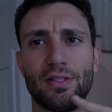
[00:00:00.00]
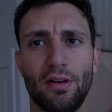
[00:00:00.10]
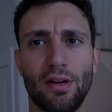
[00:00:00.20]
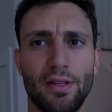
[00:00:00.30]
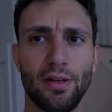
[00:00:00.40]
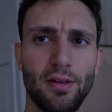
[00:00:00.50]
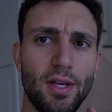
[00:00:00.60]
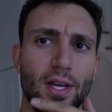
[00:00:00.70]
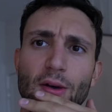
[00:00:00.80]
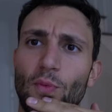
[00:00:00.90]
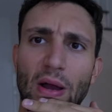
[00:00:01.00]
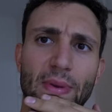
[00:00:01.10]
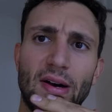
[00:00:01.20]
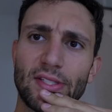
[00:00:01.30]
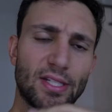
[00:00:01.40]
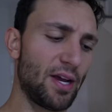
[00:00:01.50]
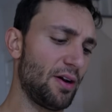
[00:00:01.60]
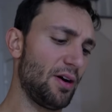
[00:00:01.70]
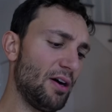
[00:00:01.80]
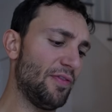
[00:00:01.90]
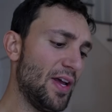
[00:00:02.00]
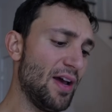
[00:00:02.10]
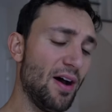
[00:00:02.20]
sorry, the white balance is kind of off.